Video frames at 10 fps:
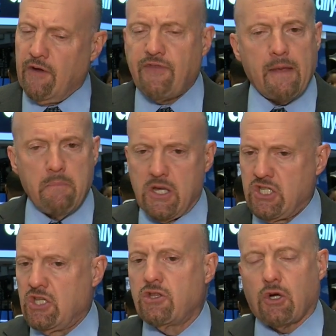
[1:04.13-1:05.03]
if they
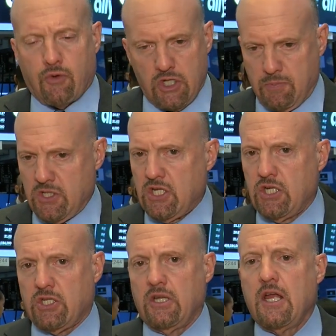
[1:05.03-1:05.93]
miss the Christmas
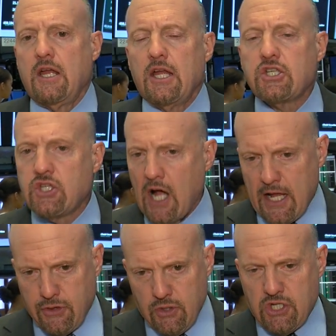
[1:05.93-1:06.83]
season. It's
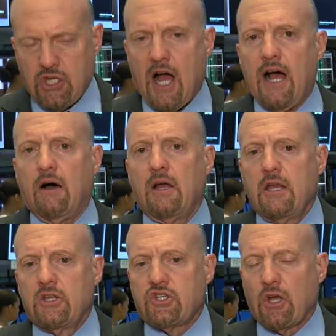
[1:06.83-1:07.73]
not their style.
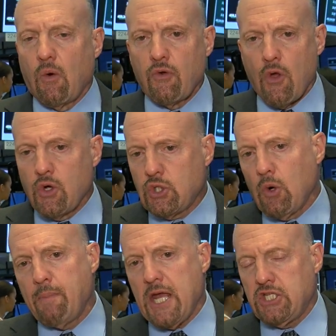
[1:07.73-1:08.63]
So those who
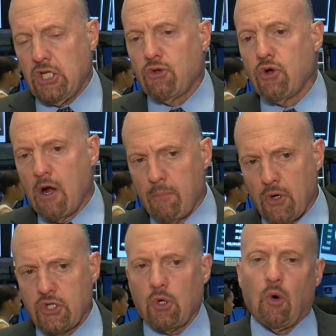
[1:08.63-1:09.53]
are basing their
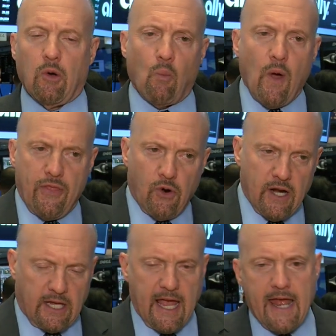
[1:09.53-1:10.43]
numbers on whether
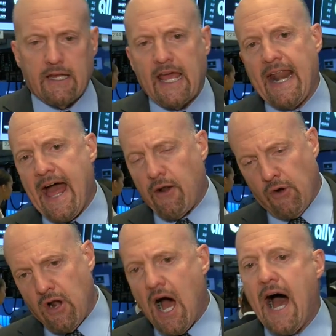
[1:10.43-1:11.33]
it can get out
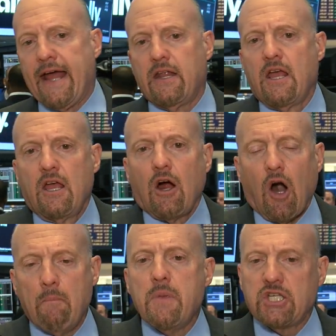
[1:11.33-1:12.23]
or not
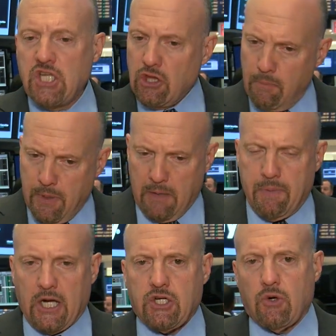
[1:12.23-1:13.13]
are missing the big
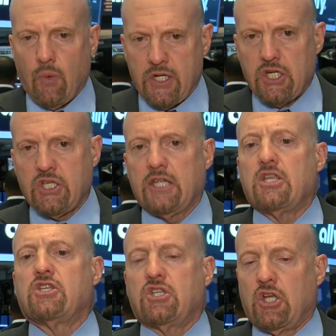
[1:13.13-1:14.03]
picture, which is that
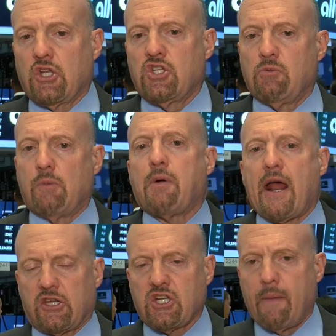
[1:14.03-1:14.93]
this is a consumer
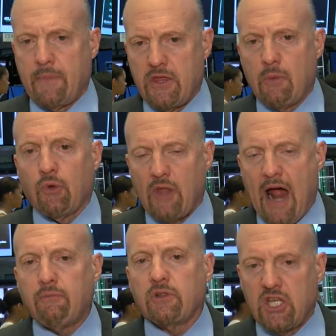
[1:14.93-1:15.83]
products company that will
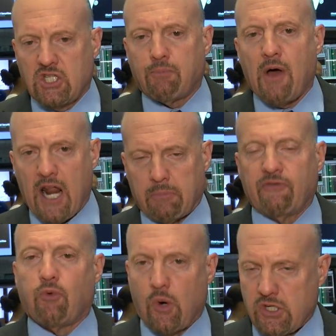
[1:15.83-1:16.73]
not release a product
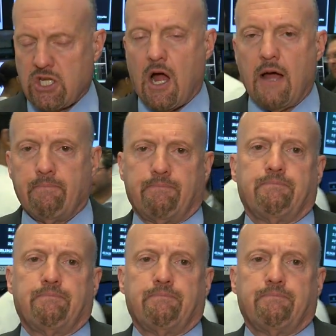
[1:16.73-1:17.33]
before its time.